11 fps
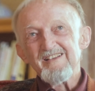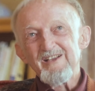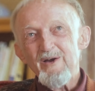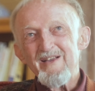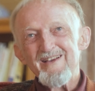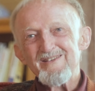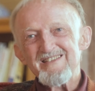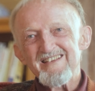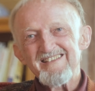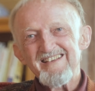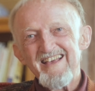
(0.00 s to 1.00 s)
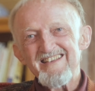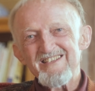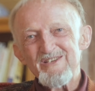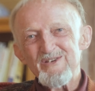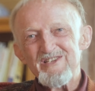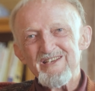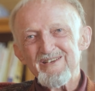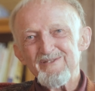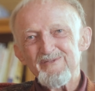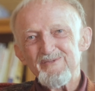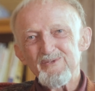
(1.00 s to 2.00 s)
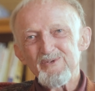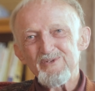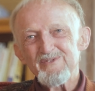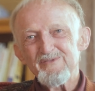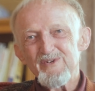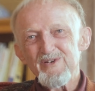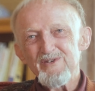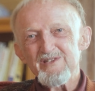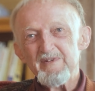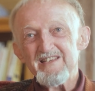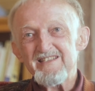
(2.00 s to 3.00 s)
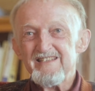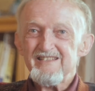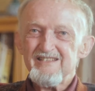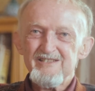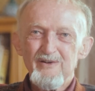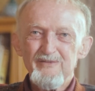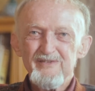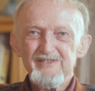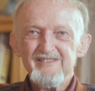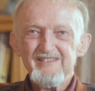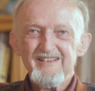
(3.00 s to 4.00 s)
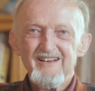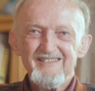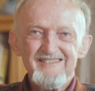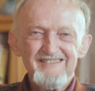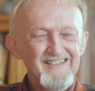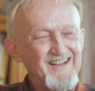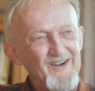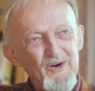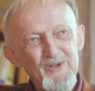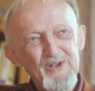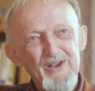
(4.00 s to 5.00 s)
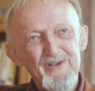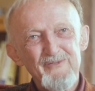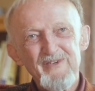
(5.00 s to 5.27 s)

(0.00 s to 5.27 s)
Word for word: going out and, and searching for, for new species is often uh, a whole lot of